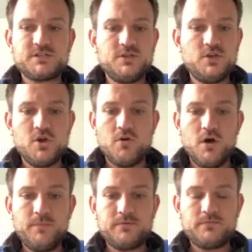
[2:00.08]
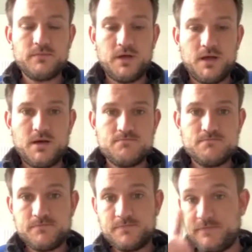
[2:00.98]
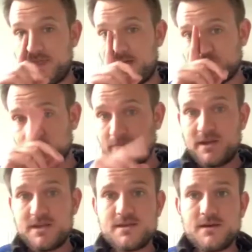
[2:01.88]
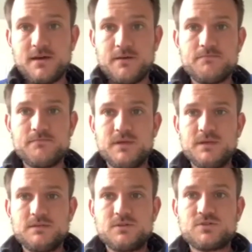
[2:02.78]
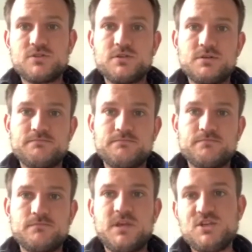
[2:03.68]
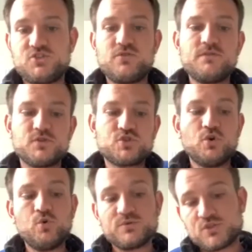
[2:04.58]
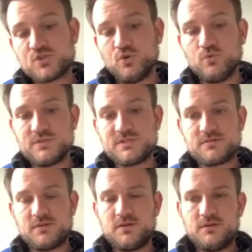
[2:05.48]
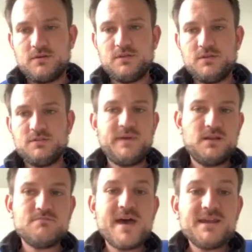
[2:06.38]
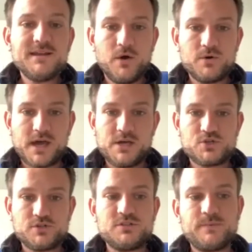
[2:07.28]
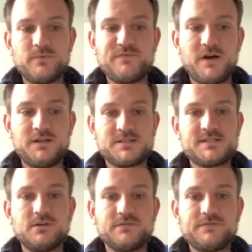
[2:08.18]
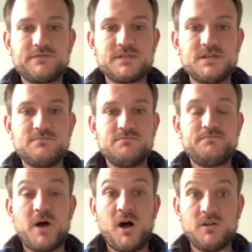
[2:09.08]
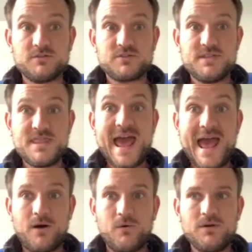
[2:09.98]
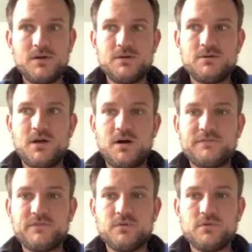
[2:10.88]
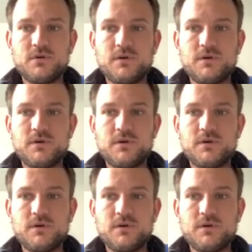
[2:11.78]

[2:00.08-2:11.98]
in Europe for that sort of money. Because the history of the school has been in many locations, but we find ourselves in Barnes now after